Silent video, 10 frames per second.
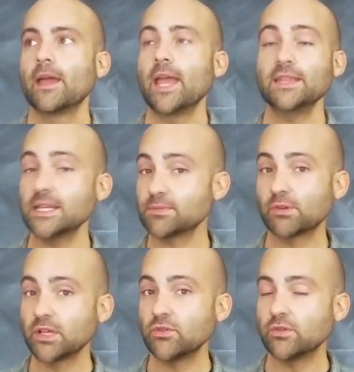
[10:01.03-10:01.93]
And that's
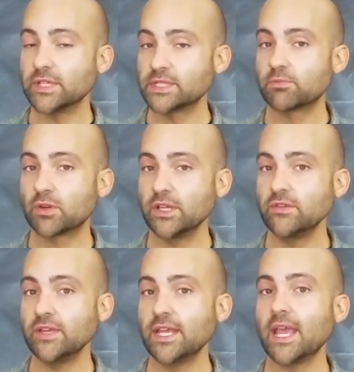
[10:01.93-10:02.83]
pretty cool. It's pretty
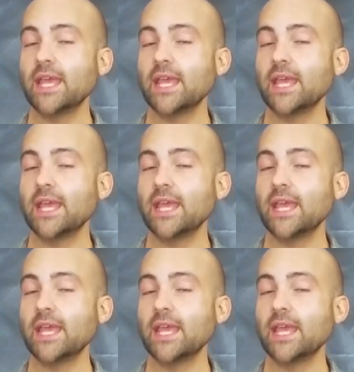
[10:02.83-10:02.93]
unique.